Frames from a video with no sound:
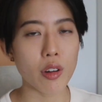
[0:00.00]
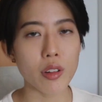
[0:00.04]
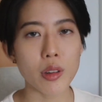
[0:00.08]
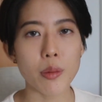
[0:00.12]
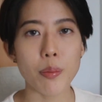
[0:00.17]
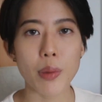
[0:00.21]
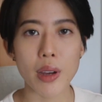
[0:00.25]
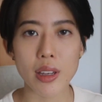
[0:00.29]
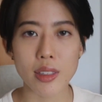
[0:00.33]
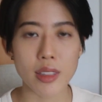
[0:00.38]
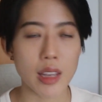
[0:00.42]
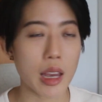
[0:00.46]
One
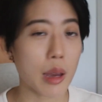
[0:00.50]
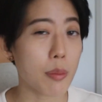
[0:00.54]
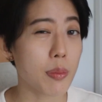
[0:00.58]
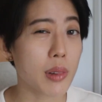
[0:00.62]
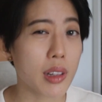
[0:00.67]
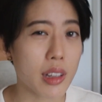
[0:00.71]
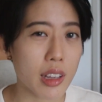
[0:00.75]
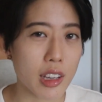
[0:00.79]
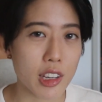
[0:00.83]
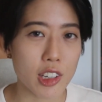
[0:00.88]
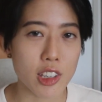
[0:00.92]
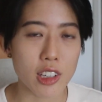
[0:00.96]
of the best
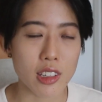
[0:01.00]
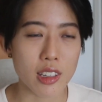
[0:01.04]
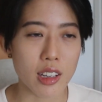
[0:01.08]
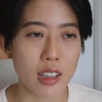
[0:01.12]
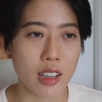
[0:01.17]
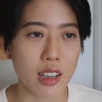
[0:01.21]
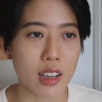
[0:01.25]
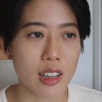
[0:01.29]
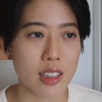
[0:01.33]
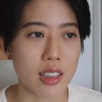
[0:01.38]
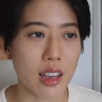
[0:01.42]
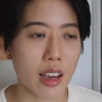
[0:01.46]
applications
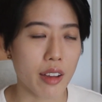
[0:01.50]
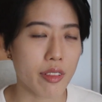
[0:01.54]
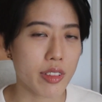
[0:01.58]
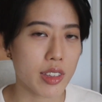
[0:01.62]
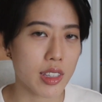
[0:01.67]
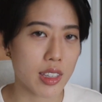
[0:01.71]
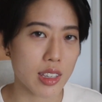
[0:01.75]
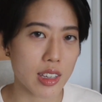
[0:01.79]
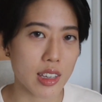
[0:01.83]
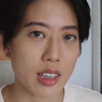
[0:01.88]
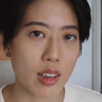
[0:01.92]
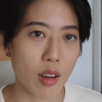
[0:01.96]
I guess
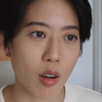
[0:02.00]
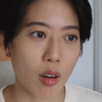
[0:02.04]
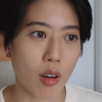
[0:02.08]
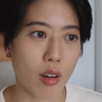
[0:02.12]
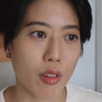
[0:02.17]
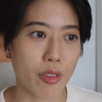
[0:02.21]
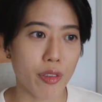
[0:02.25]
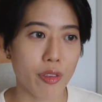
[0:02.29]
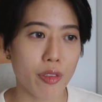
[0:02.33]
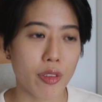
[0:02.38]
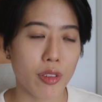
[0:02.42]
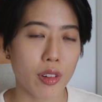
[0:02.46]
I've seen
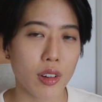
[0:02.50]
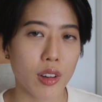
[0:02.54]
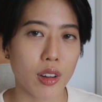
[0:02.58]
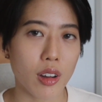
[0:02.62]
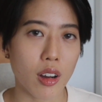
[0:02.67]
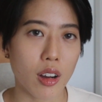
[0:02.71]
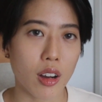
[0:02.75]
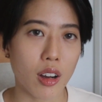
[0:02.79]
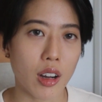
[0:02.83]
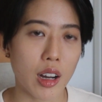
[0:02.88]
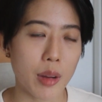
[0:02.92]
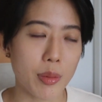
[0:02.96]
of
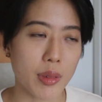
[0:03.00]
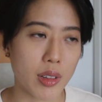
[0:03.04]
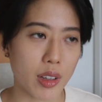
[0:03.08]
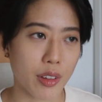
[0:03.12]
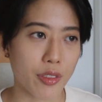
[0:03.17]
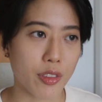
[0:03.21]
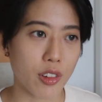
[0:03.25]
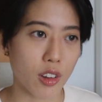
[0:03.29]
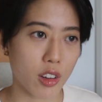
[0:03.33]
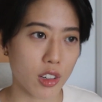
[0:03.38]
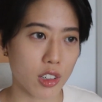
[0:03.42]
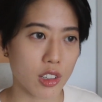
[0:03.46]

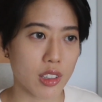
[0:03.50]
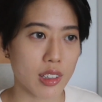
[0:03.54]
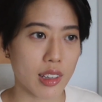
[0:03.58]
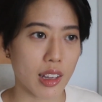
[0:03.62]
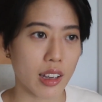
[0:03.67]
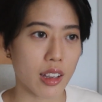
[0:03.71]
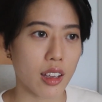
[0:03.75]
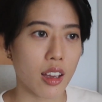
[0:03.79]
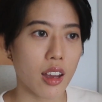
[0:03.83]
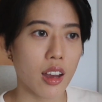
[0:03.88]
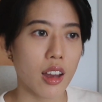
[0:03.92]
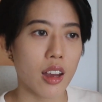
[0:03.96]
Amitav
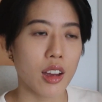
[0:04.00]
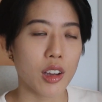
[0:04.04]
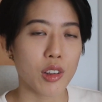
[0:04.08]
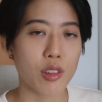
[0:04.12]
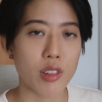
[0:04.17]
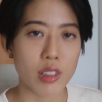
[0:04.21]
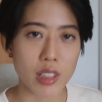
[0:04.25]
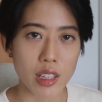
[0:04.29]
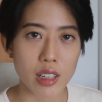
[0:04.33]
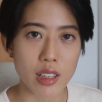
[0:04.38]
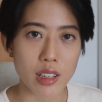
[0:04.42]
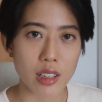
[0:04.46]
Ghosh's
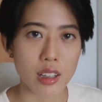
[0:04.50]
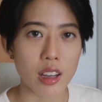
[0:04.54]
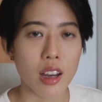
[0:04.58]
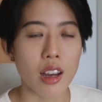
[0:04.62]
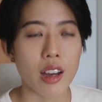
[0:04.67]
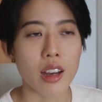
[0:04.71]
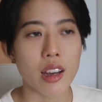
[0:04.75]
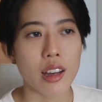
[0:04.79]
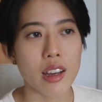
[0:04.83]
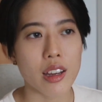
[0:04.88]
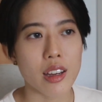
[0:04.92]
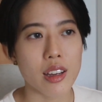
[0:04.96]
critique
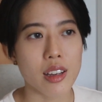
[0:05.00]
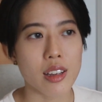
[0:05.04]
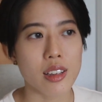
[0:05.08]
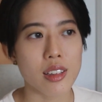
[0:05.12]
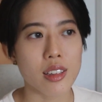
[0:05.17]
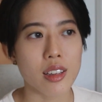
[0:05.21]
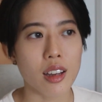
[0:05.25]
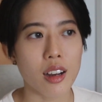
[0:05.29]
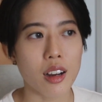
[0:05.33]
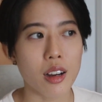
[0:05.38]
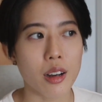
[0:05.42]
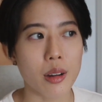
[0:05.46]

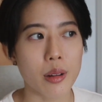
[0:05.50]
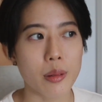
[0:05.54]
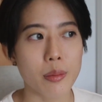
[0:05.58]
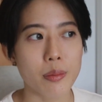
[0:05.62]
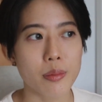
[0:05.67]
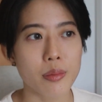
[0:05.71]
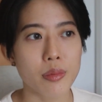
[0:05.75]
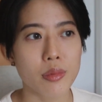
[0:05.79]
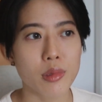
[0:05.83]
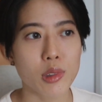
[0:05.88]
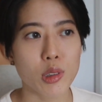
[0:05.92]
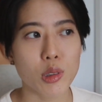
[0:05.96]
is
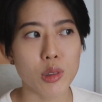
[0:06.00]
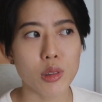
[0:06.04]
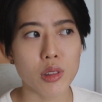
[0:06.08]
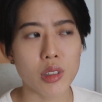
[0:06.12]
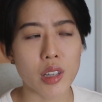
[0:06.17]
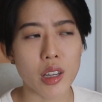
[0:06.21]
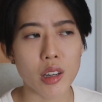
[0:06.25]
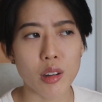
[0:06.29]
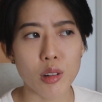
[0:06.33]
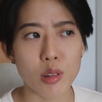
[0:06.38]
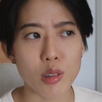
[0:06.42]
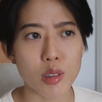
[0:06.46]

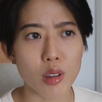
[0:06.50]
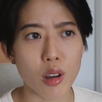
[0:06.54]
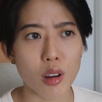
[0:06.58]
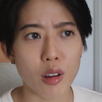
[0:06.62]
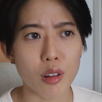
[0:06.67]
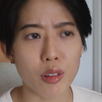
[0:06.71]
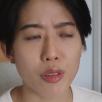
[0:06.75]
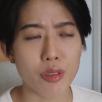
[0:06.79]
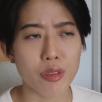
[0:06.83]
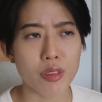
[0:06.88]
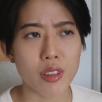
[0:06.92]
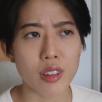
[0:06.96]
Tales
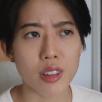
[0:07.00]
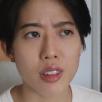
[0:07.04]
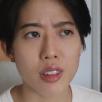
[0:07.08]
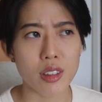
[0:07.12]
of